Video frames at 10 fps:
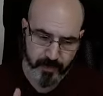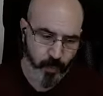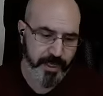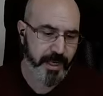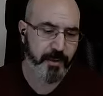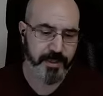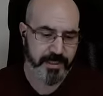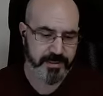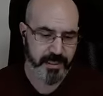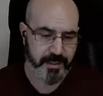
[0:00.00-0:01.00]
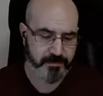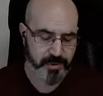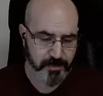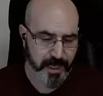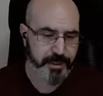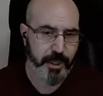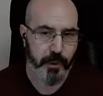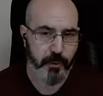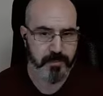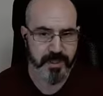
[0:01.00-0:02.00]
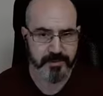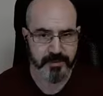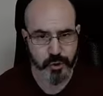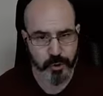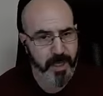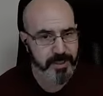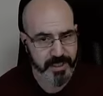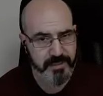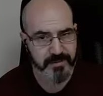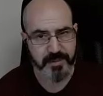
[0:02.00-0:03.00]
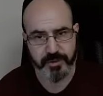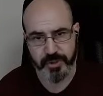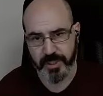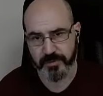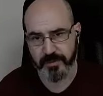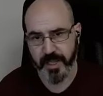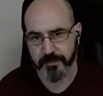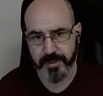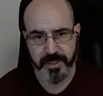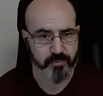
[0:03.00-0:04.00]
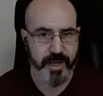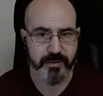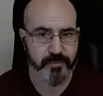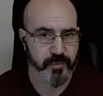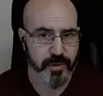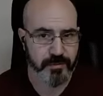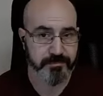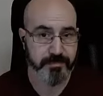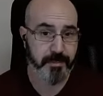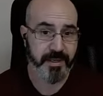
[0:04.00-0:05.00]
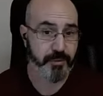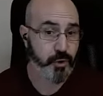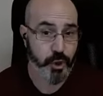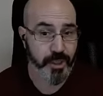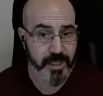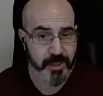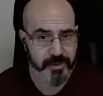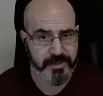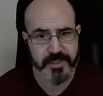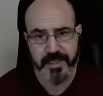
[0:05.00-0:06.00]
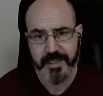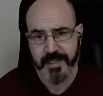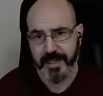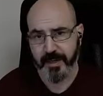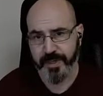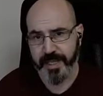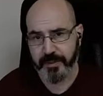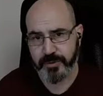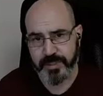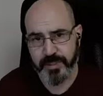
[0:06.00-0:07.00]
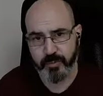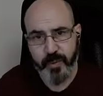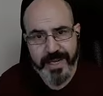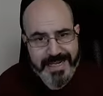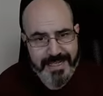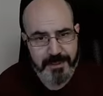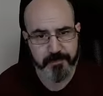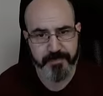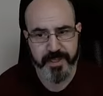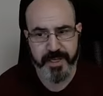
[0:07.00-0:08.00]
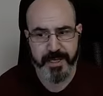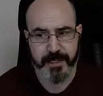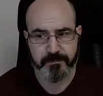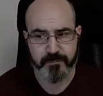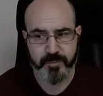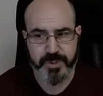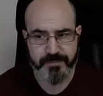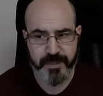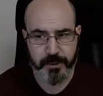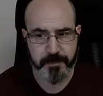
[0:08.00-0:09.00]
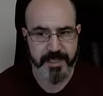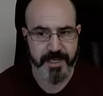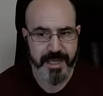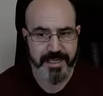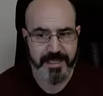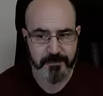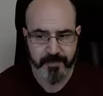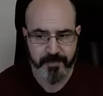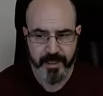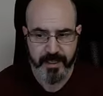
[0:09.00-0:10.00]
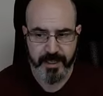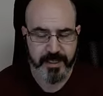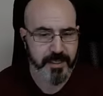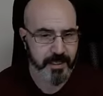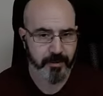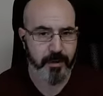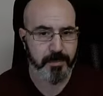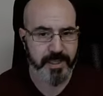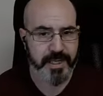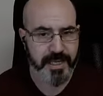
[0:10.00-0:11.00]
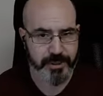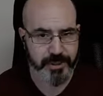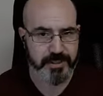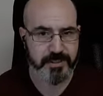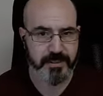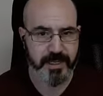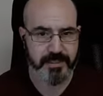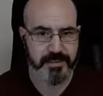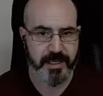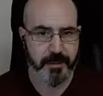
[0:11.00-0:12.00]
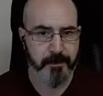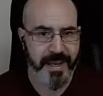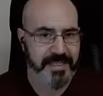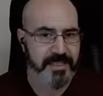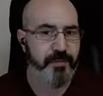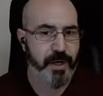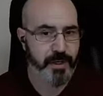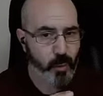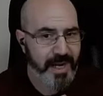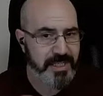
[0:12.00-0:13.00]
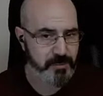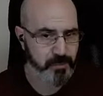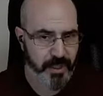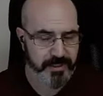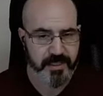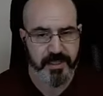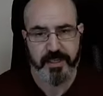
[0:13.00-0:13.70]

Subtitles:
we know that smart home and domotics in general have been around for about 30 years without really developing any killer application that made it very widespread.